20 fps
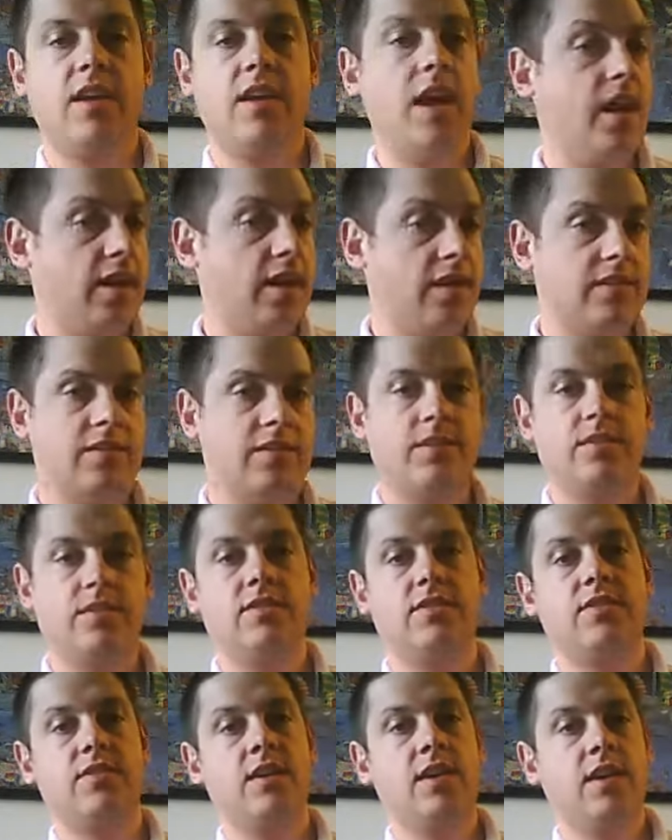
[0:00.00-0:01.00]

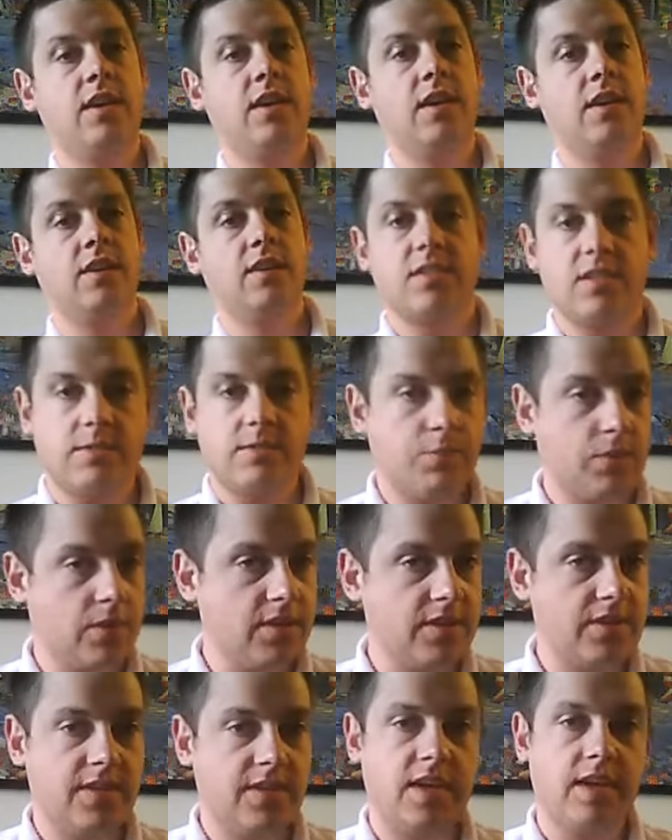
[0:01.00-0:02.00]
Actors,
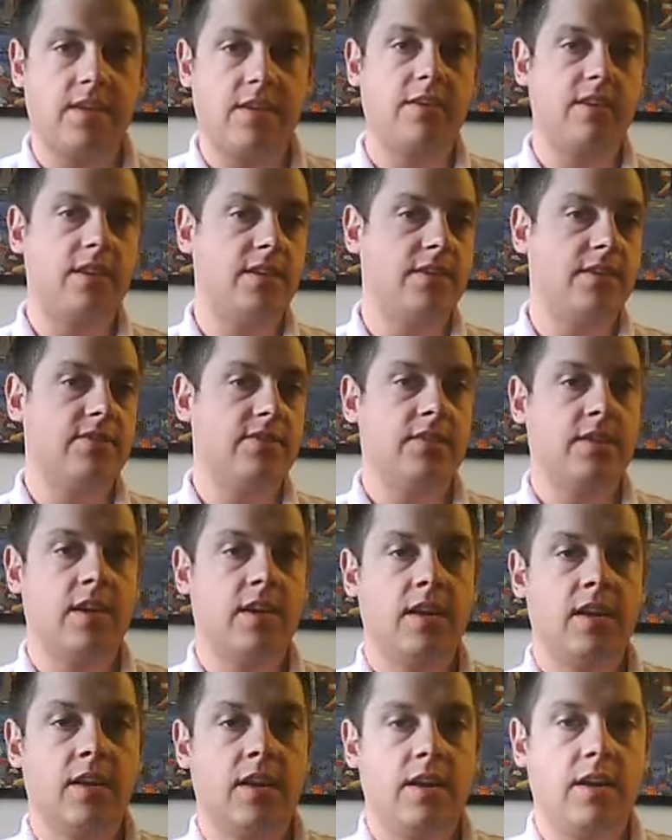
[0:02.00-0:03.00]
sports athletes,
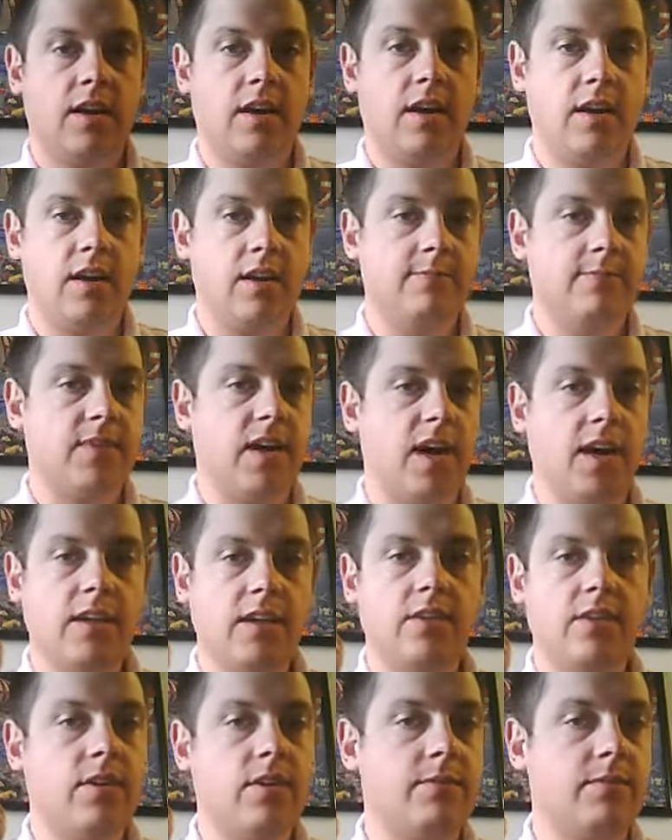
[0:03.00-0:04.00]
um, I
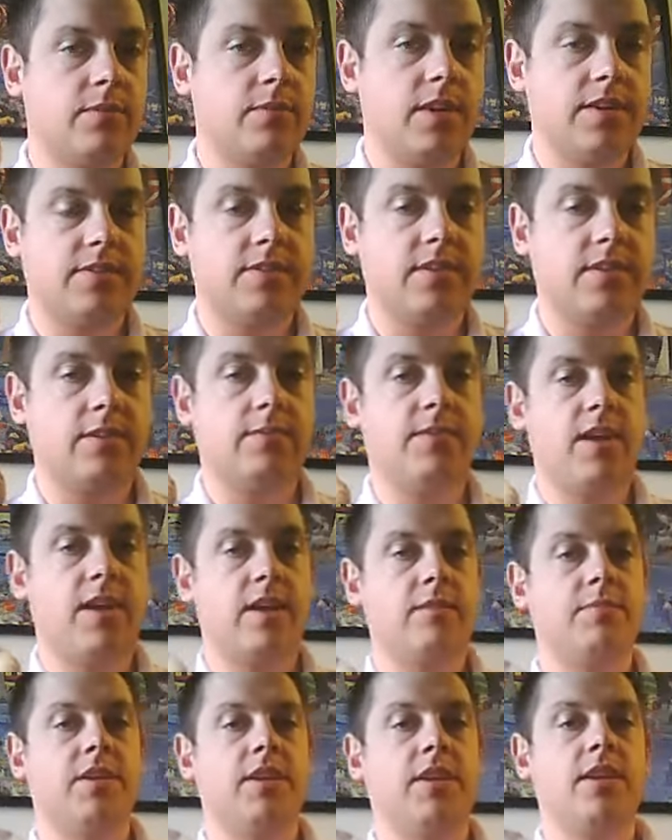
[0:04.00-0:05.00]
know I'm a wrestling
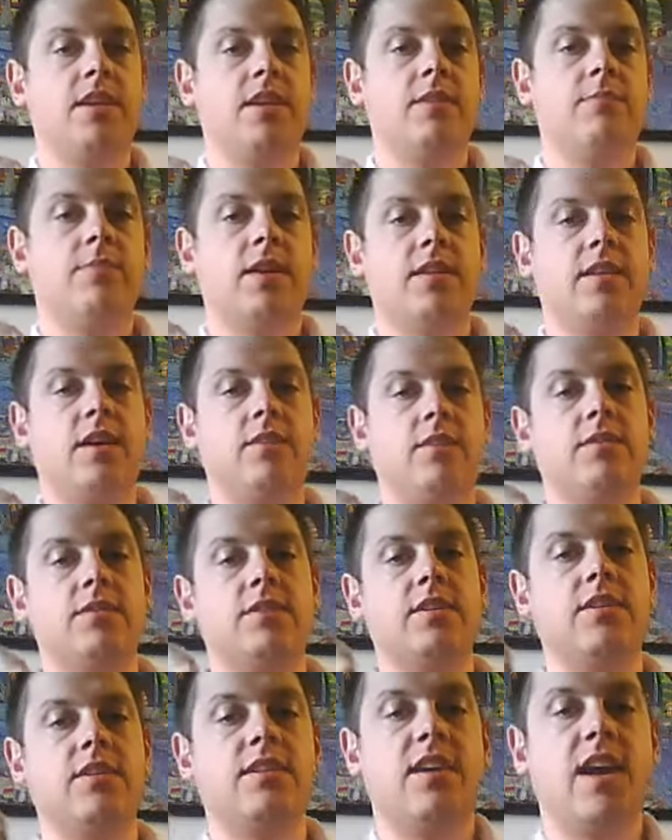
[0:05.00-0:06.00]
fan, but anybody that would
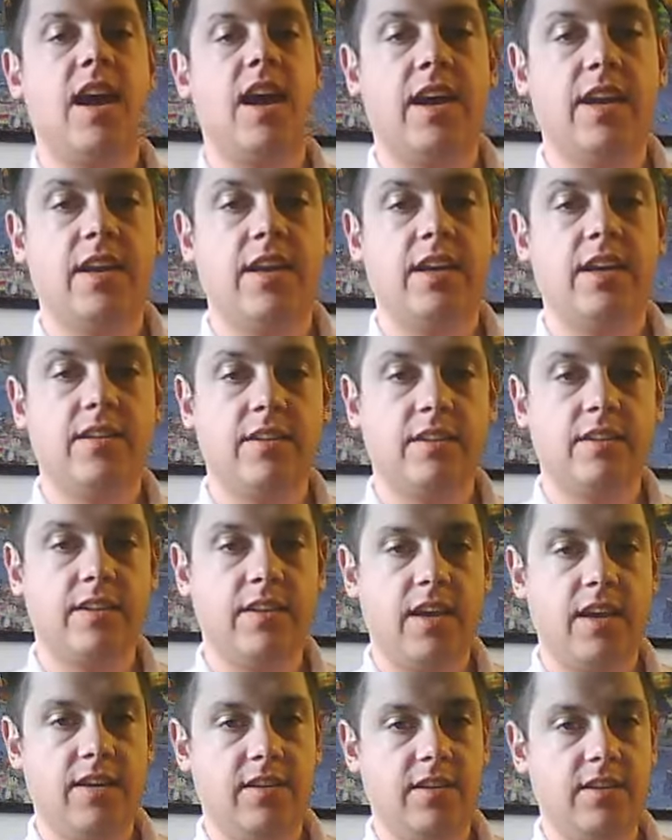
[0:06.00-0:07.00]
deny
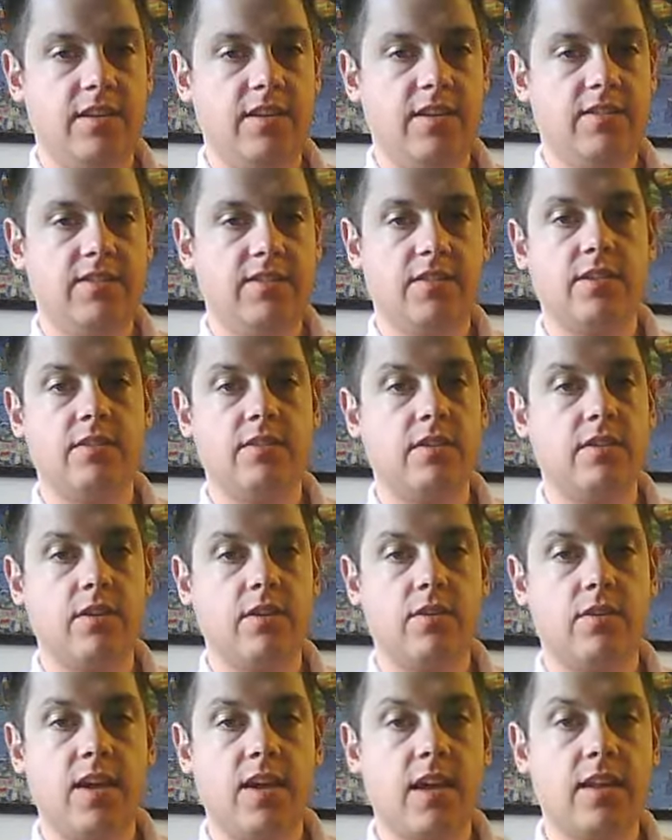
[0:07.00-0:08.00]
that he is a you
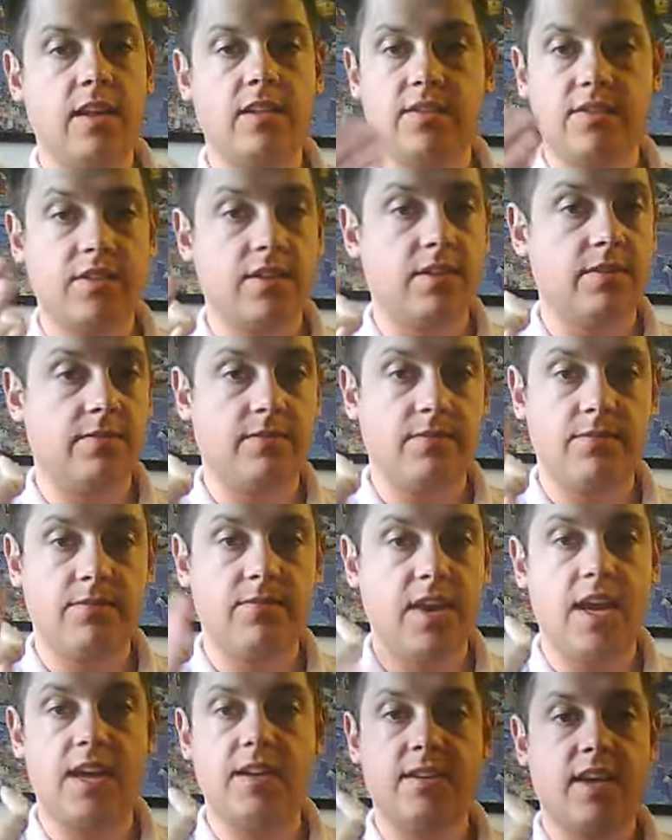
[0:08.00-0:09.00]
know at least a
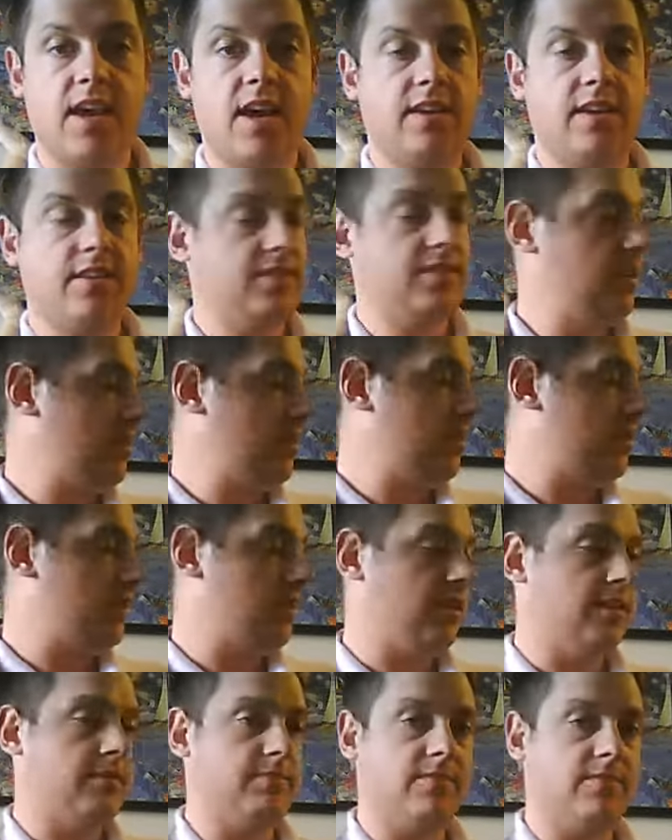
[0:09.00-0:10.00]
fantastic
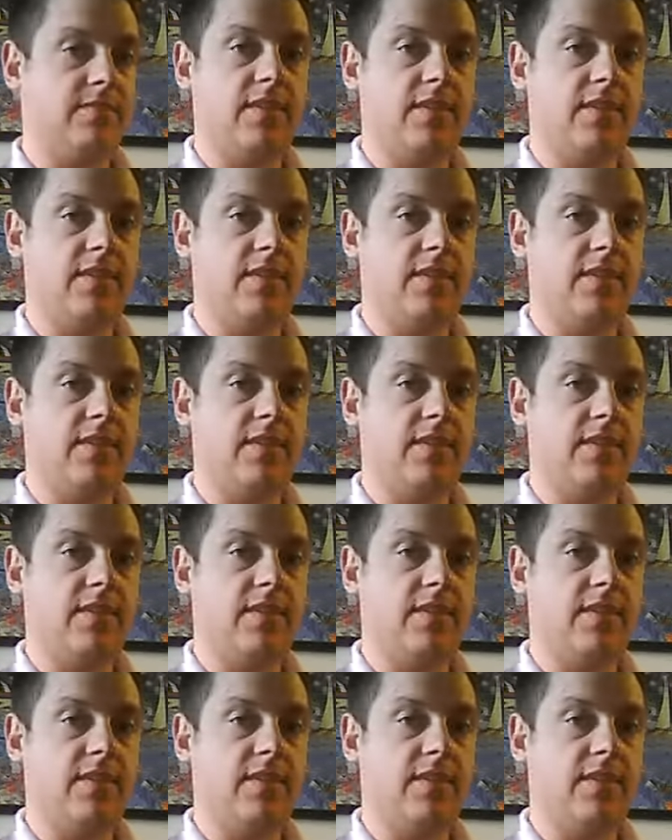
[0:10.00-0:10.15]
um,